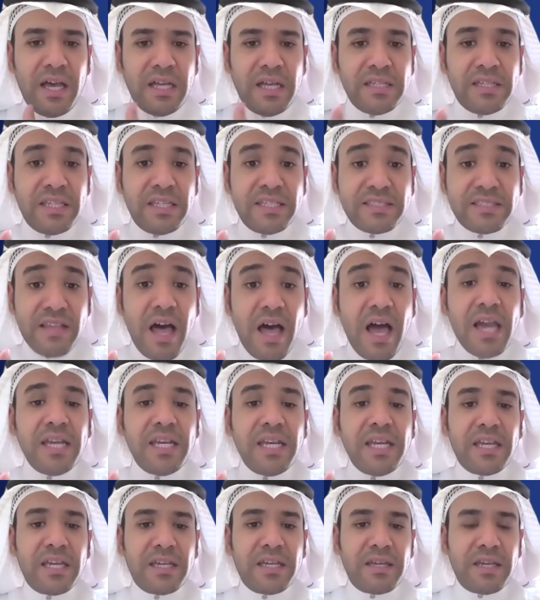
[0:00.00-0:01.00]

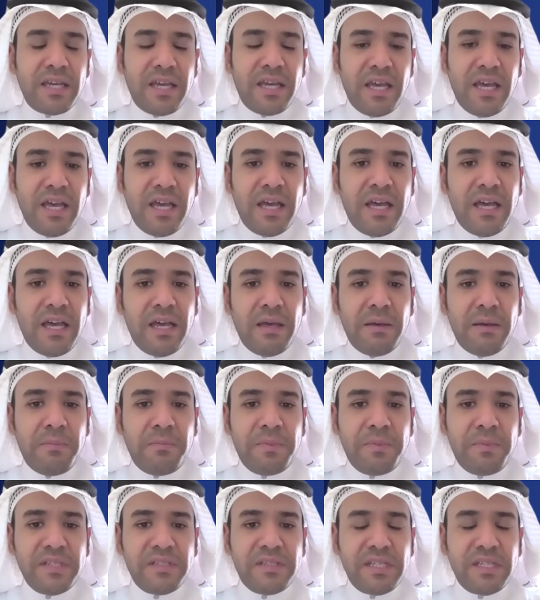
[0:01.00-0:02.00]
designing
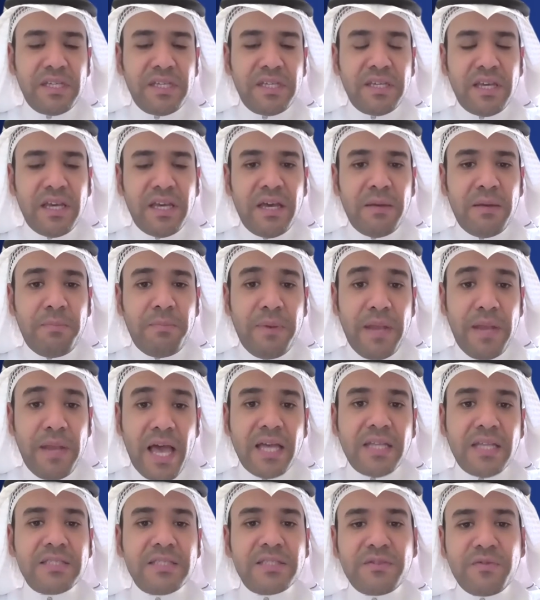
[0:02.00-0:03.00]
PD
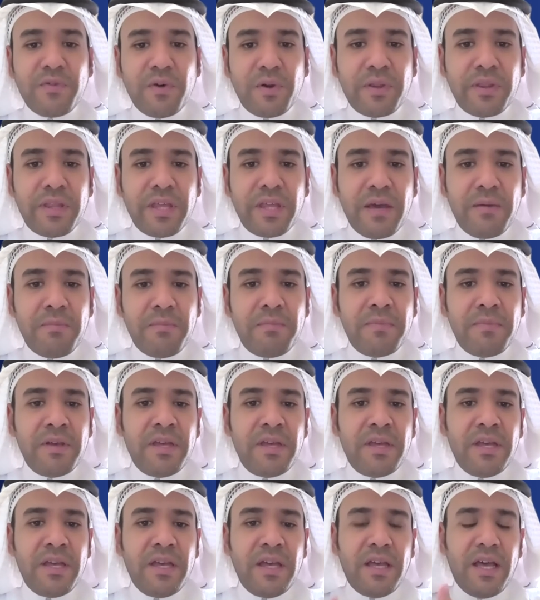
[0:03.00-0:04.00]
plans for them
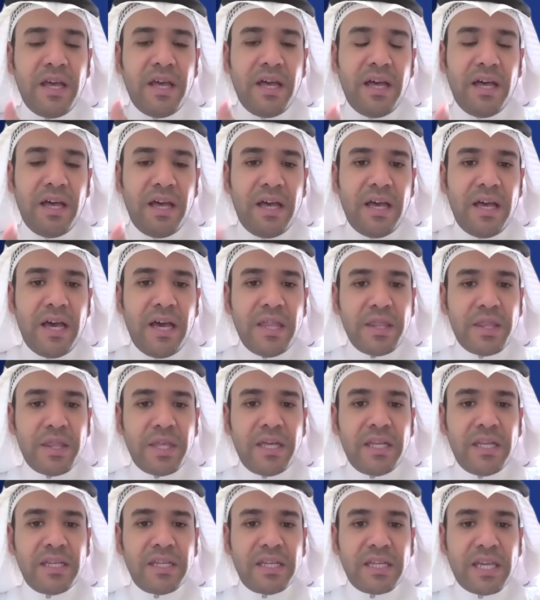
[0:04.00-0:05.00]
uh, and
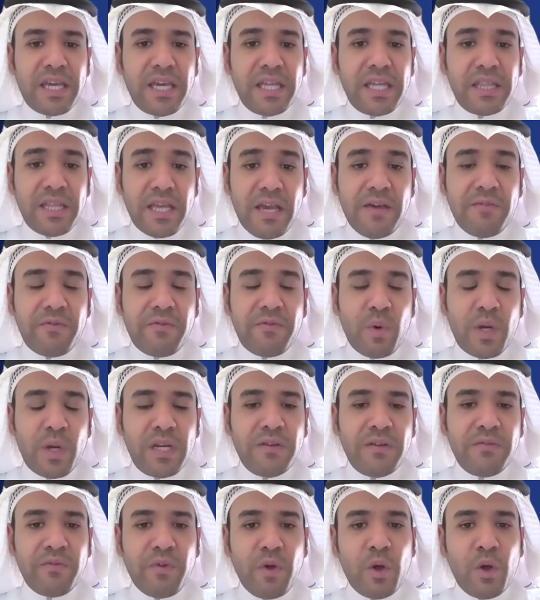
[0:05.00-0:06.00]
then get everyone
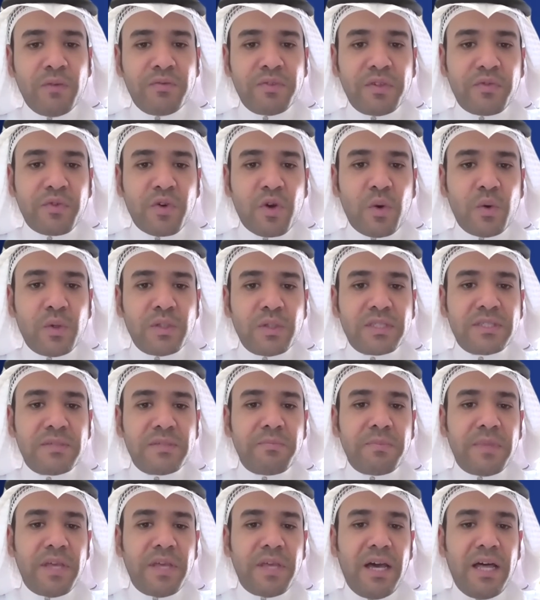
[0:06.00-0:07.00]
involved, of course.
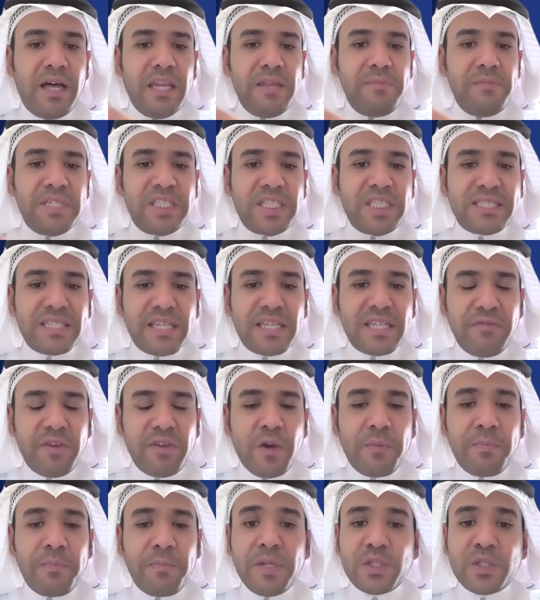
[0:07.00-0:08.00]
Uh, let me just give you
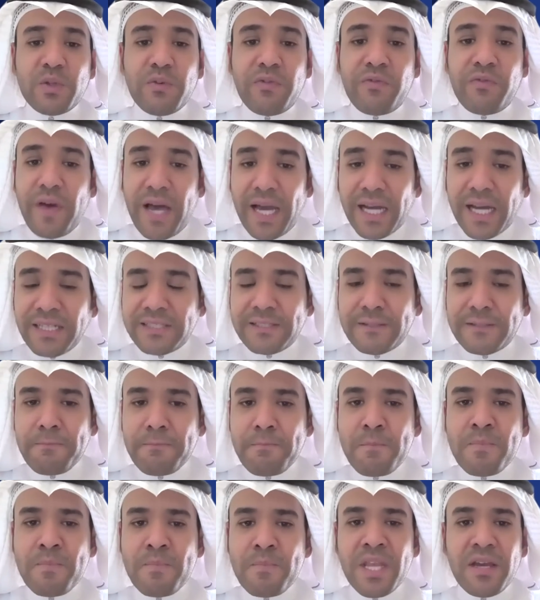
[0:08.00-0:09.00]
a piece of fact
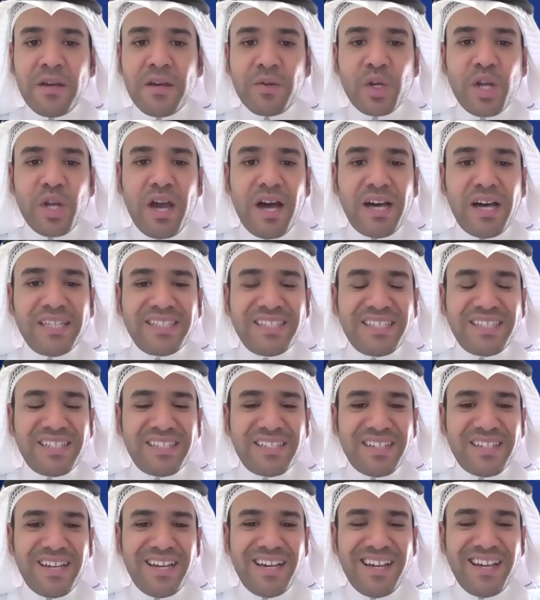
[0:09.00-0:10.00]

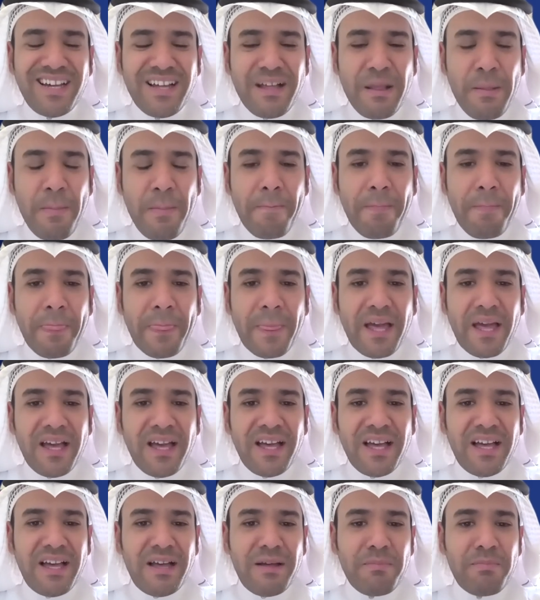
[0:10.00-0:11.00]
regarding uh,
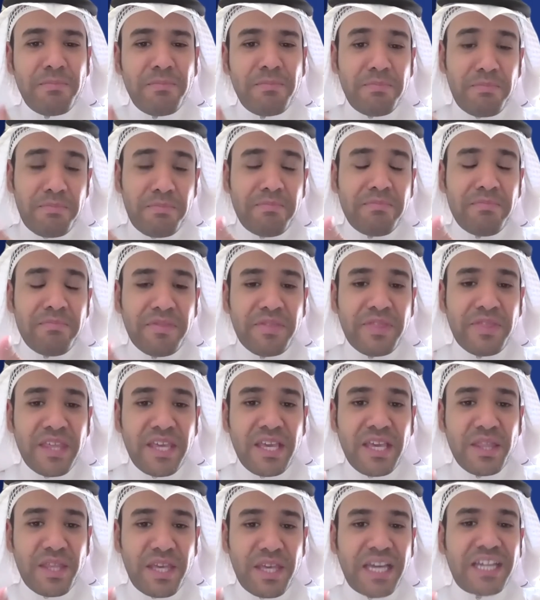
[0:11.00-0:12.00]
uh
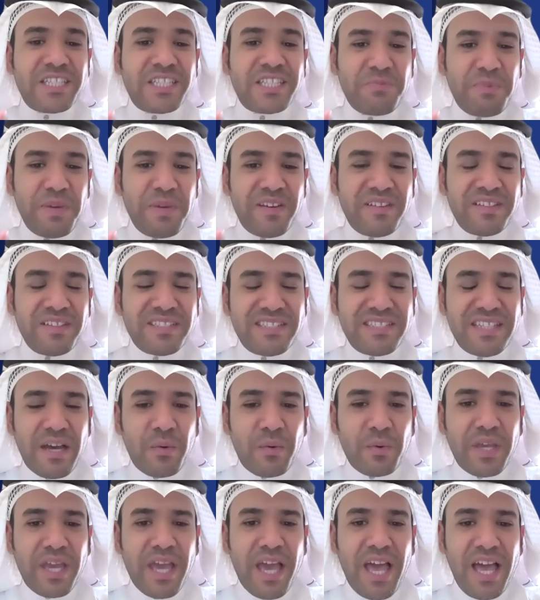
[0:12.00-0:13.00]
the, the experience that
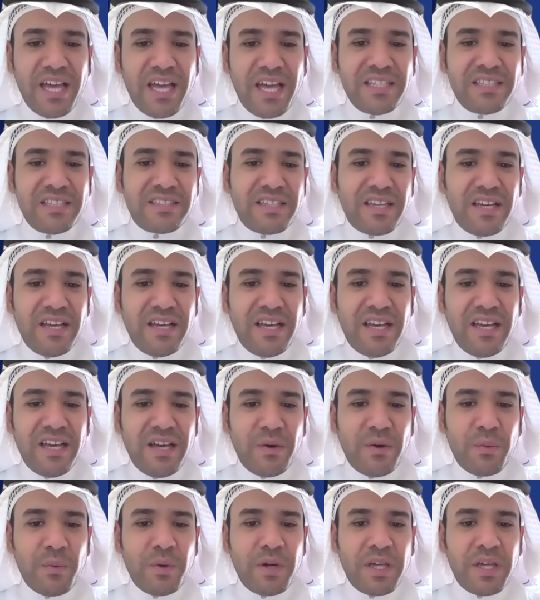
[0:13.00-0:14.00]
we had uh,
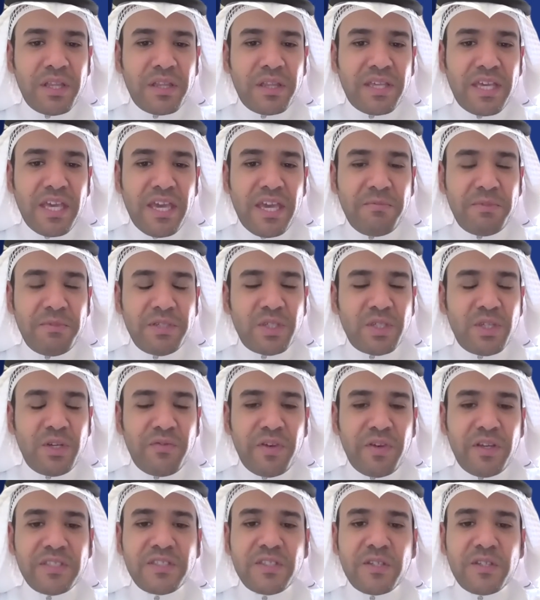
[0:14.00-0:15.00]
with Cambridge
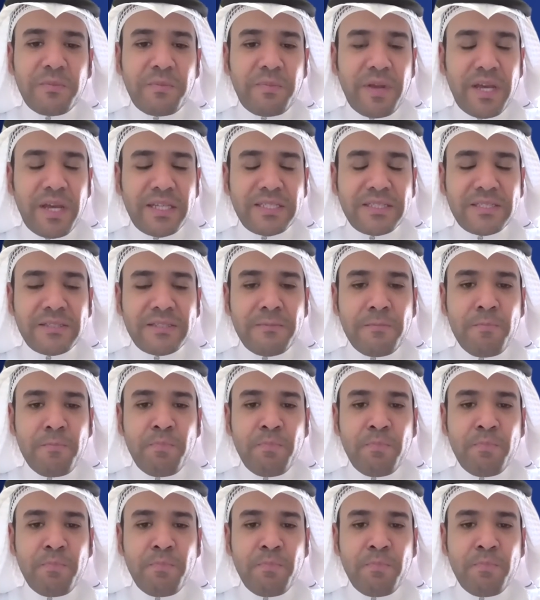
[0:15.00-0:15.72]
University Press